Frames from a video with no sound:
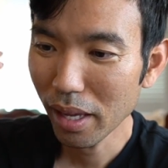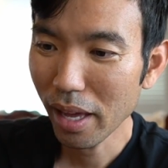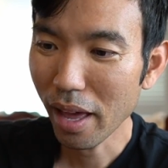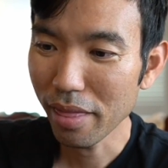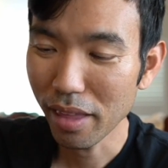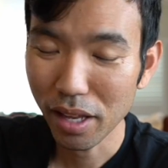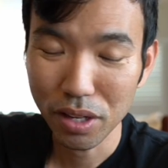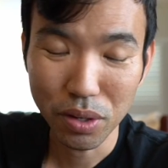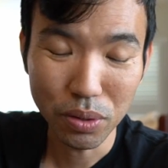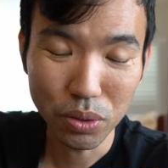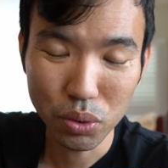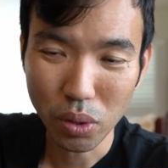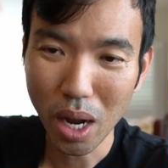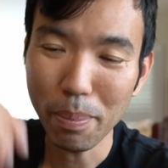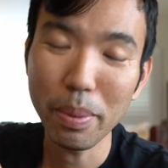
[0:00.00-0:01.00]
and then you
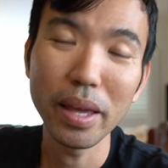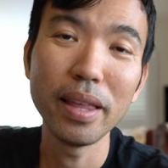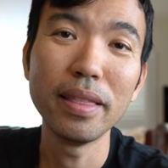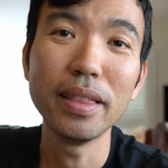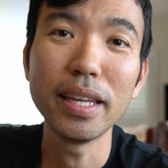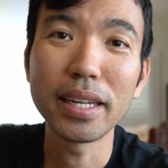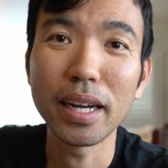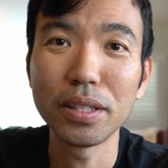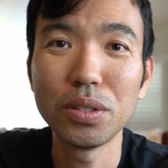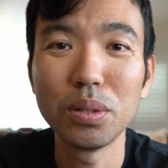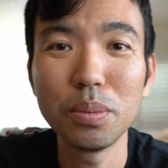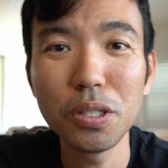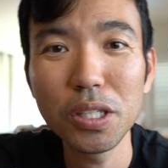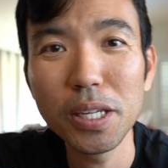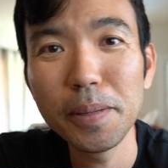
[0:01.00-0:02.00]
drop in the
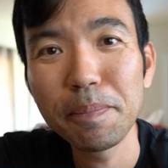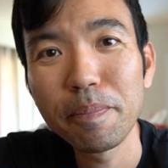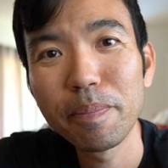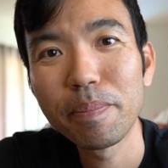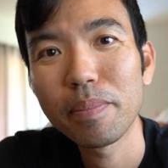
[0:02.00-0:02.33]
katsubushi,